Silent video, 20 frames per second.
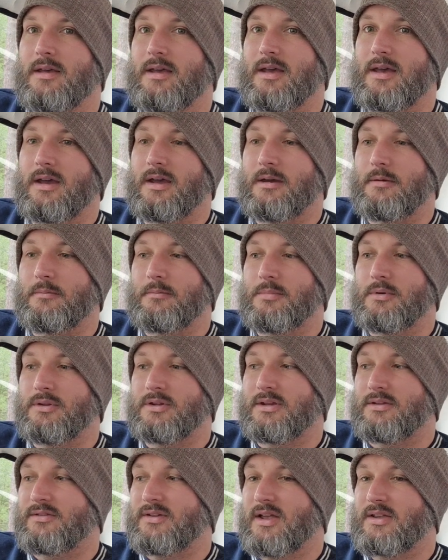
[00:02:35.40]
But
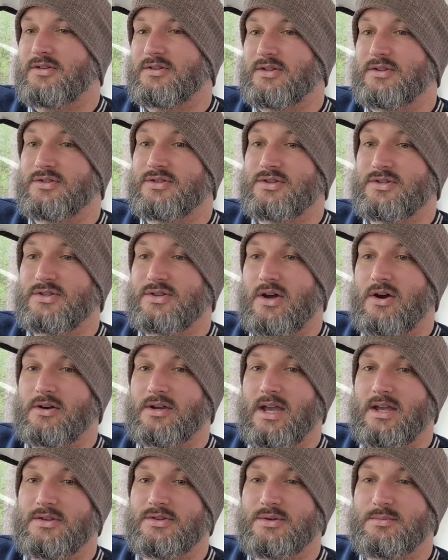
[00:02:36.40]
the intention is to start
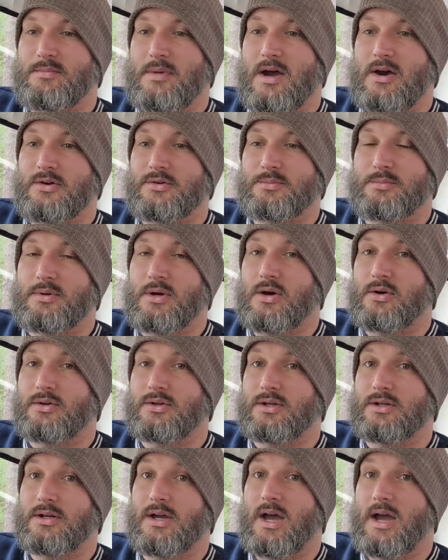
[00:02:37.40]
getting some miles put on
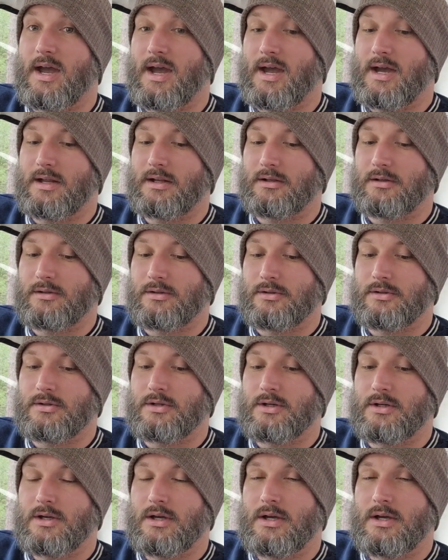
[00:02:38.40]
her and